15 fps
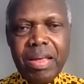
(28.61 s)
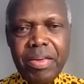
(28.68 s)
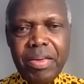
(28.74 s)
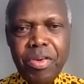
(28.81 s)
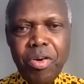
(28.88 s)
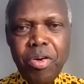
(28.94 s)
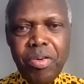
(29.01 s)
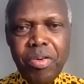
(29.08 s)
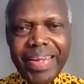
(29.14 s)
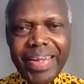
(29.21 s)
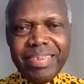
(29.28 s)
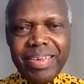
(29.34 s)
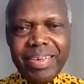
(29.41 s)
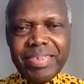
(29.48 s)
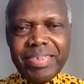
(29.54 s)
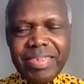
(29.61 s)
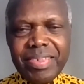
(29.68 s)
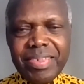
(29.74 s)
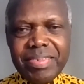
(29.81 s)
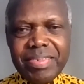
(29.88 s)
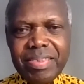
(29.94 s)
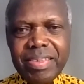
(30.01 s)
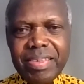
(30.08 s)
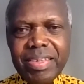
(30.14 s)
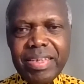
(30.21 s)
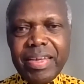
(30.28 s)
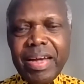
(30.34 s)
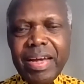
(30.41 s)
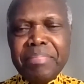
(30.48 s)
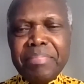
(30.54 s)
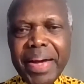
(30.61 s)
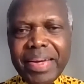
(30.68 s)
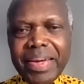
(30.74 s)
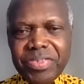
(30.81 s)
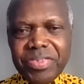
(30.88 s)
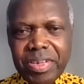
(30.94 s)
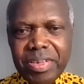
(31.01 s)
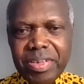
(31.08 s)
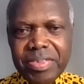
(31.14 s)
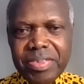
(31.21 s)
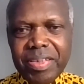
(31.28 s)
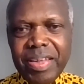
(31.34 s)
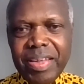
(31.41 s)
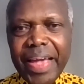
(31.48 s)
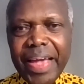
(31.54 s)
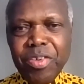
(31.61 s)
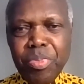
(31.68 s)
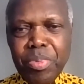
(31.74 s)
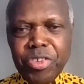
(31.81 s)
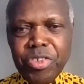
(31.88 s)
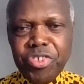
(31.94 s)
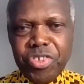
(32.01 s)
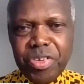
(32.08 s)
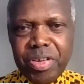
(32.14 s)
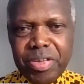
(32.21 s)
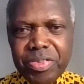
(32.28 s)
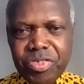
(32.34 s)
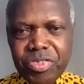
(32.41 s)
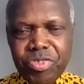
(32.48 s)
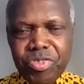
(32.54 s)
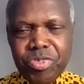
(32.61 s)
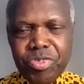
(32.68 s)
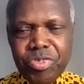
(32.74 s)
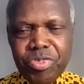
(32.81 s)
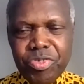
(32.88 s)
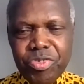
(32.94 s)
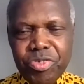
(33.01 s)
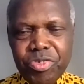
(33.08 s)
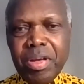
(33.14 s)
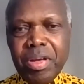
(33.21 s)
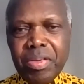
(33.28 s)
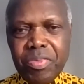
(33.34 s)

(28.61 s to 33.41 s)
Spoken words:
Your Excellencies, the ambassadors and high commissioners to